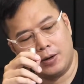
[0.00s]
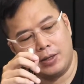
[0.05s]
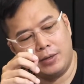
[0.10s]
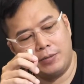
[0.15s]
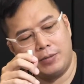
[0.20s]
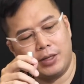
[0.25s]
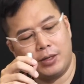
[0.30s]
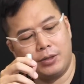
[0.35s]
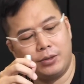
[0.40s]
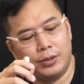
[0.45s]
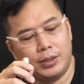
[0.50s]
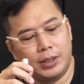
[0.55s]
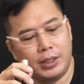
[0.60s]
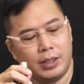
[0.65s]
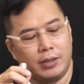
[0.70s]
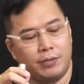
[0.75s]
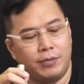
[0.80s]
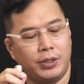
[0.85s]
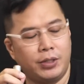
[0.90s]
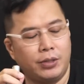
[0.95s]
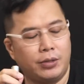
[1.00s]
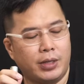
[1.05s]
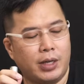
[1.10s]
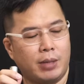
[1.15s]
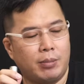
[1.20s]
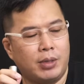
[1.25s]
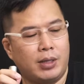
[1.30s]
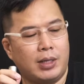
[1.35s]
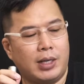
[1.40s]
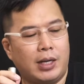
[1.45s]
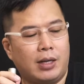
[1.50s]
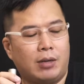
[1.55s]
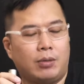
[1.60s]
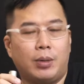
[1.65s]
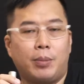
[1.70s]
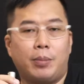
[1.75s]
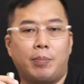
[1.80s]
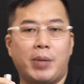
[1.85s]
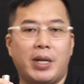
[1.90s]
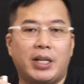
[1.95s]
if you are using a video camera like our
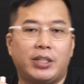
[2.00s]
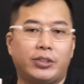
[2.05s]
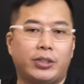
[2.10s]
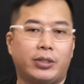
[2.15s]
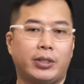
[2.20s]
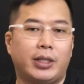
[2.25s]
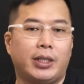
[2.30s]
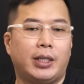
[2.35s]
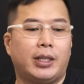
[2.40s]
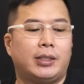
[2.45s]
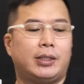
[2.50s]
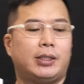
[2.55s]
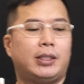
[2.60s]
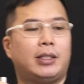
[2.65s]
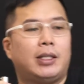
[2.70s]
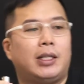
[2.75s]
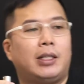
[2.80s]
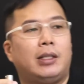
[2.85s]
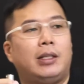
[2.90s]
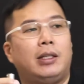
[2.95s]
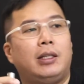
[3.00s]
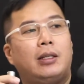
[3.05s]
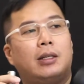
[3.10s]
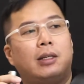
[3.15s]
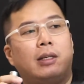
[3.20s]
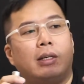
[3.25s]
Panasonic AC90,